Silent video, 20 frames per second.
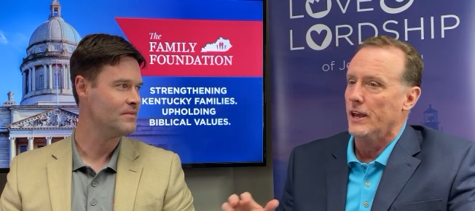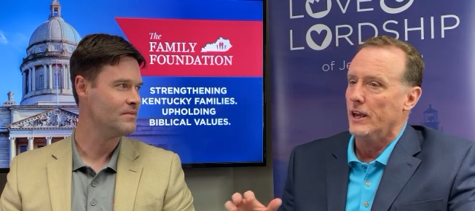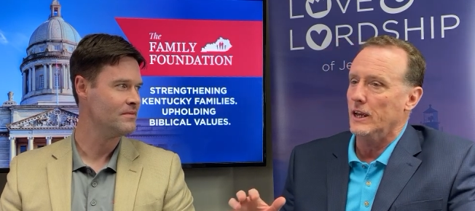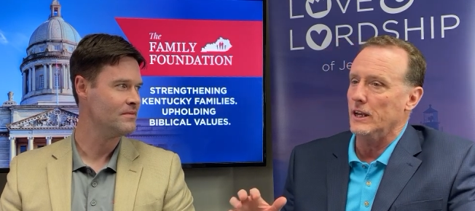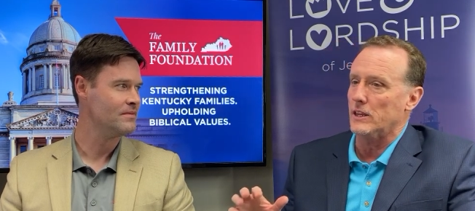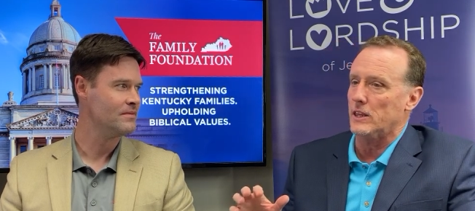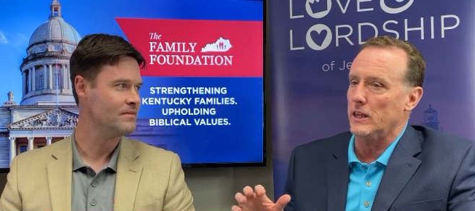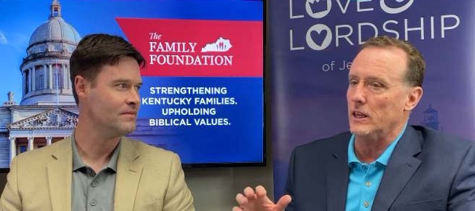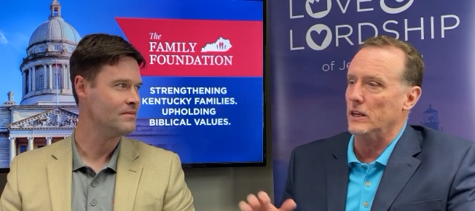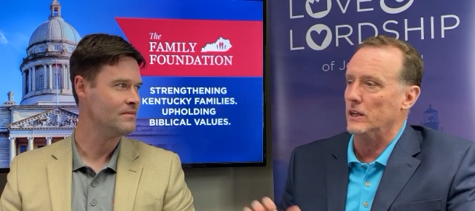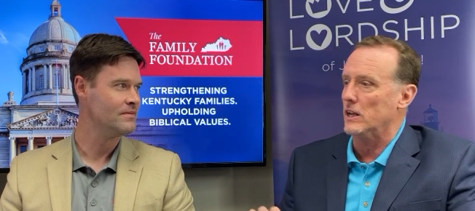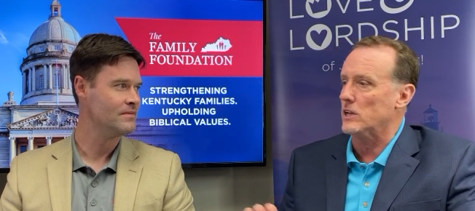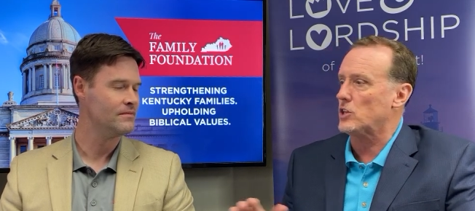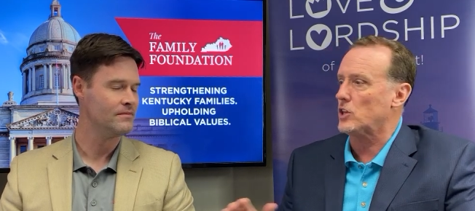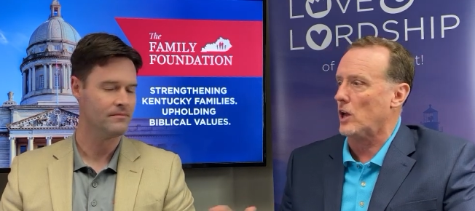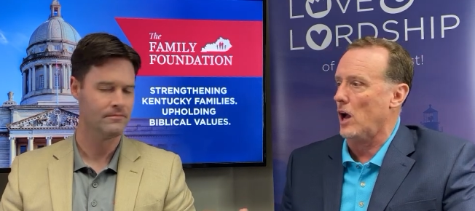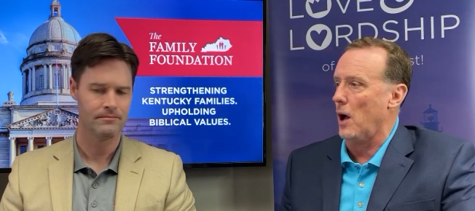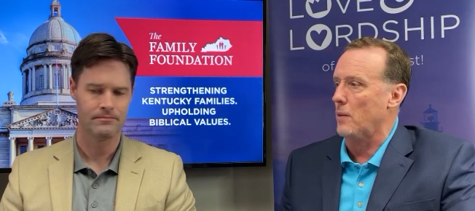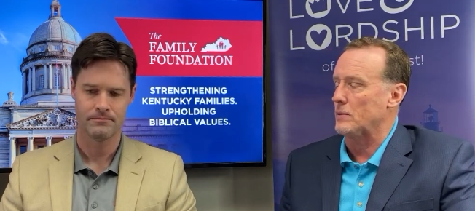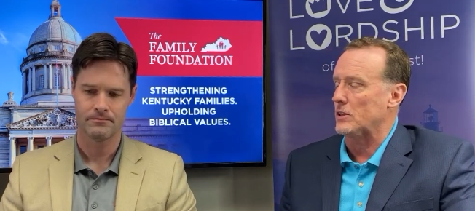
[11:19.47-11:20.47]
Speaker 1: It, it is
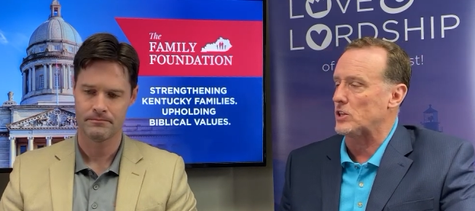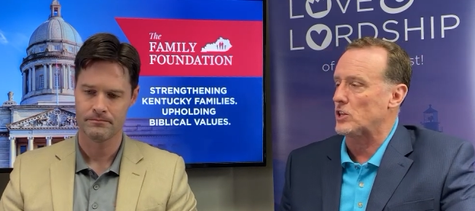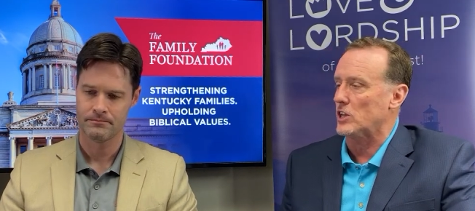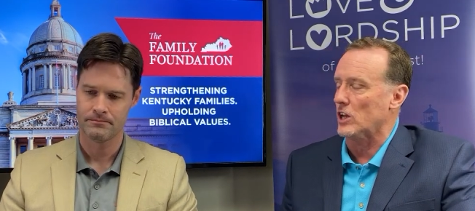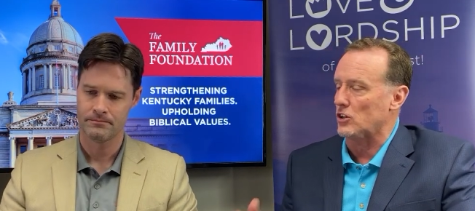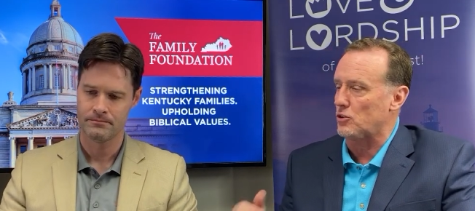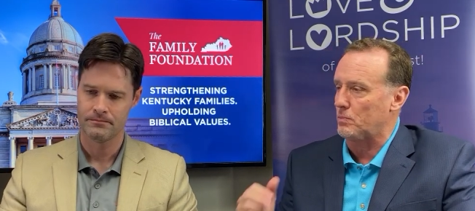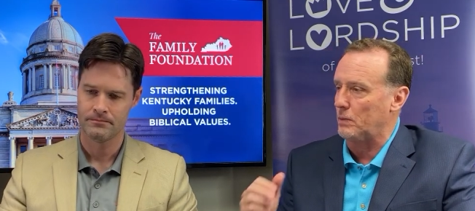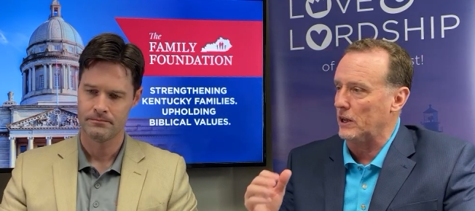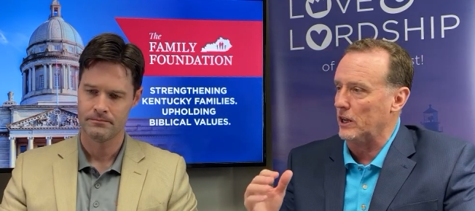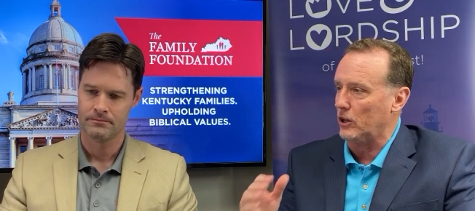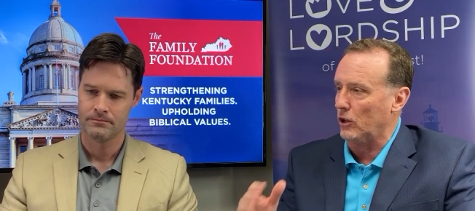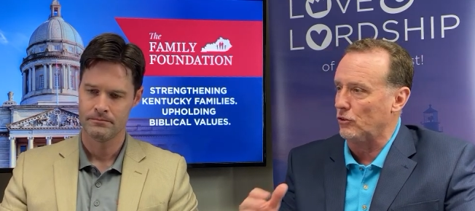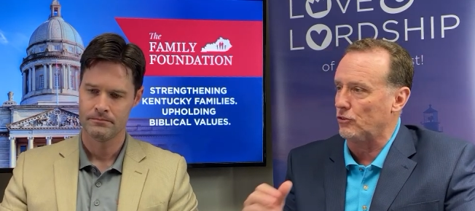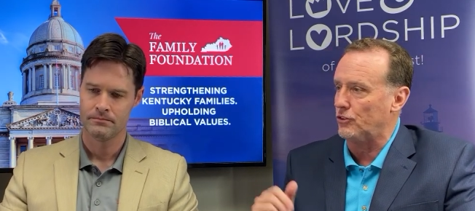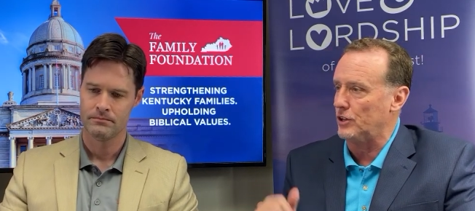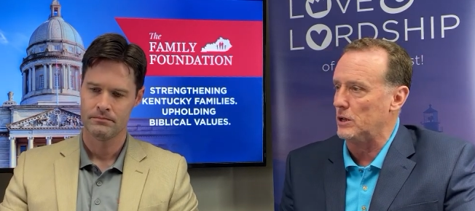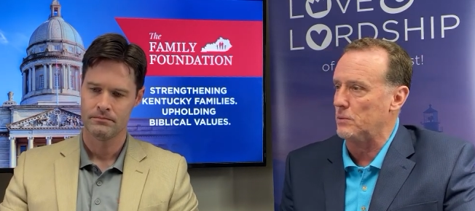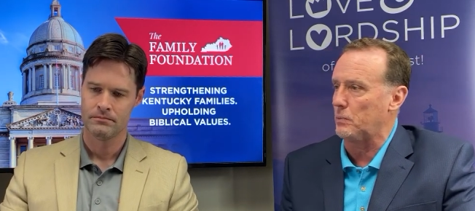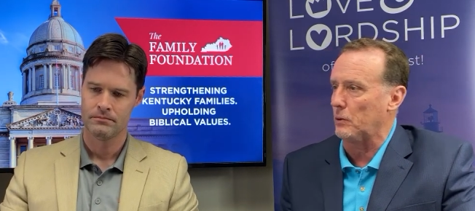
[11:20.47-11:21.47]
common sense, but it goes
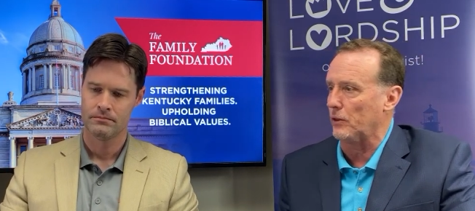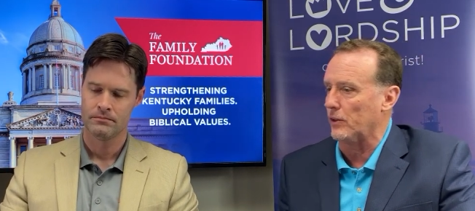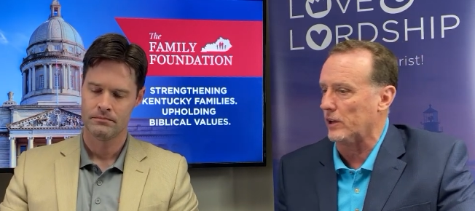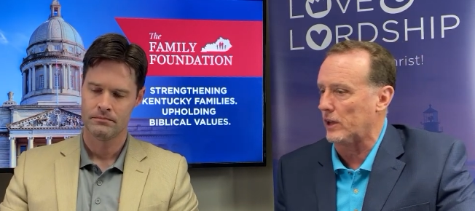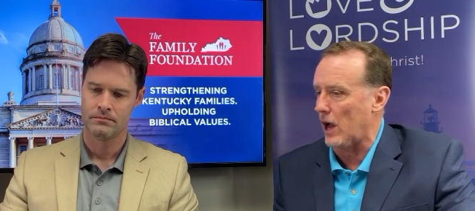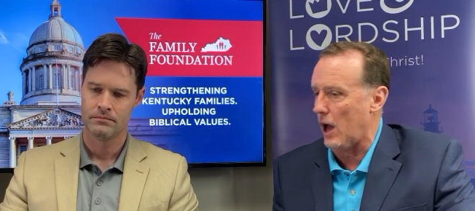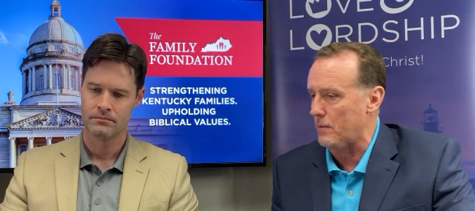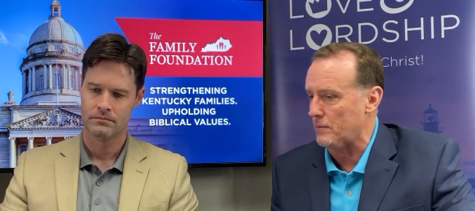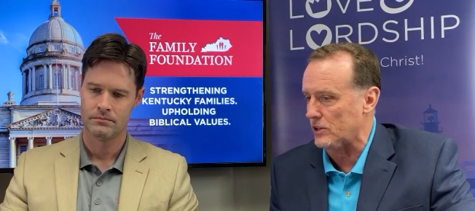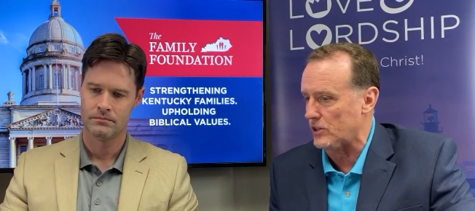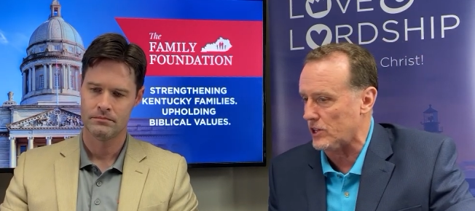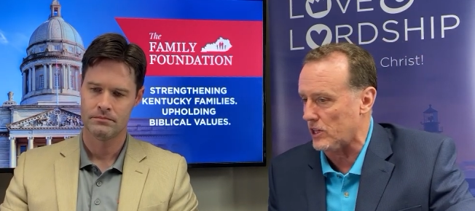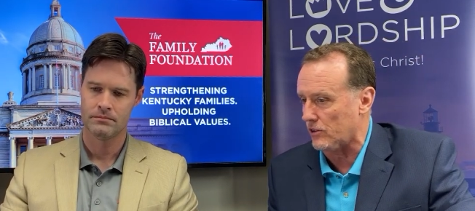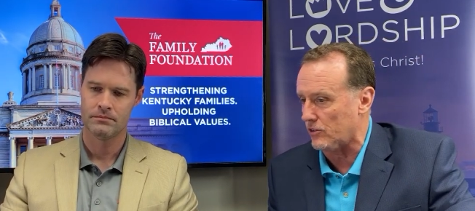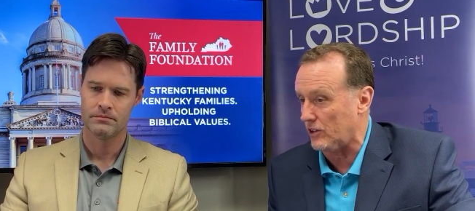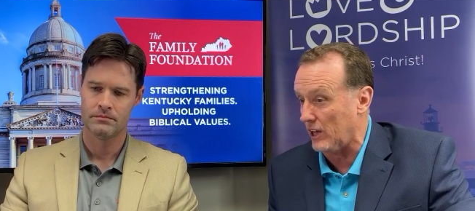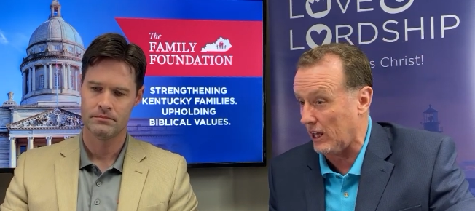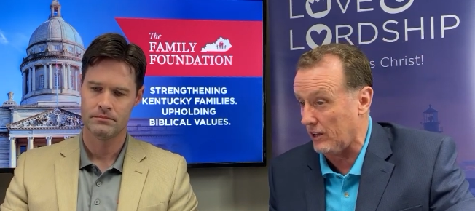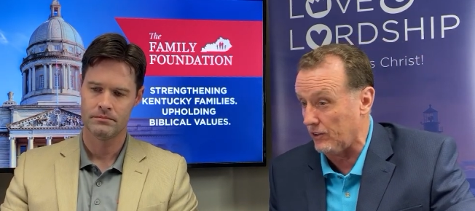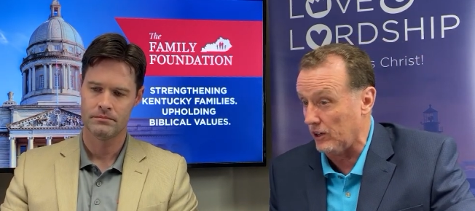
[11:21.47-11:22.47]
deeper than common sense,
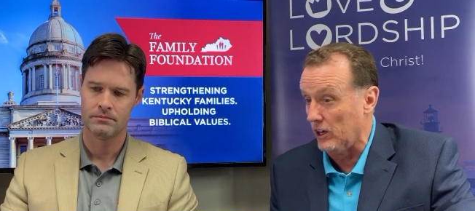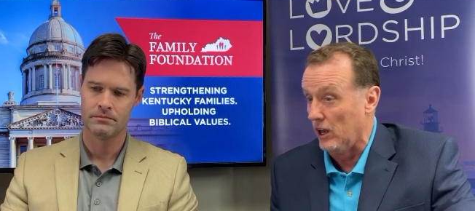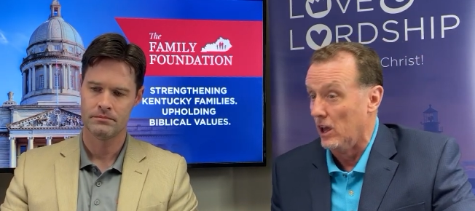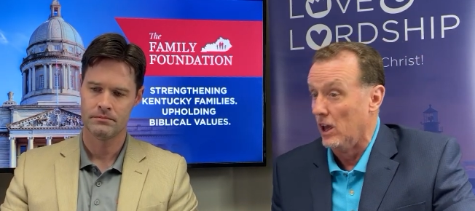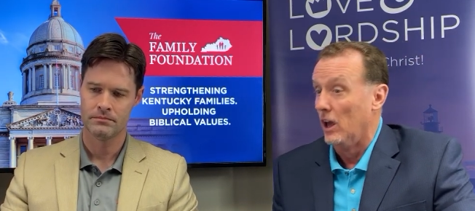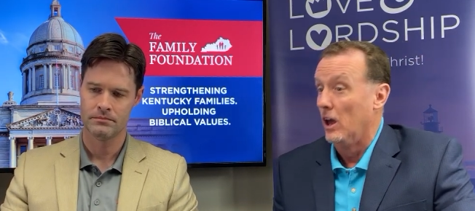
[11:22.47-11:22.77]
David.